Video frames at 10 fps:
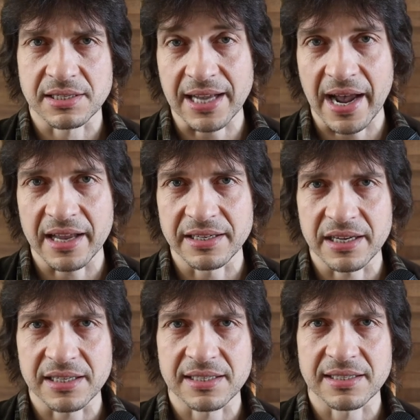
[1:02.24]

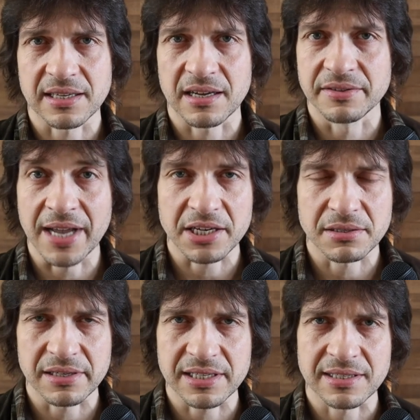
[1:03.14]
scientists,
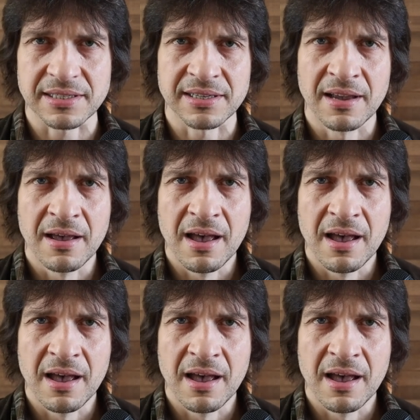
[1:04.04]
naturalists,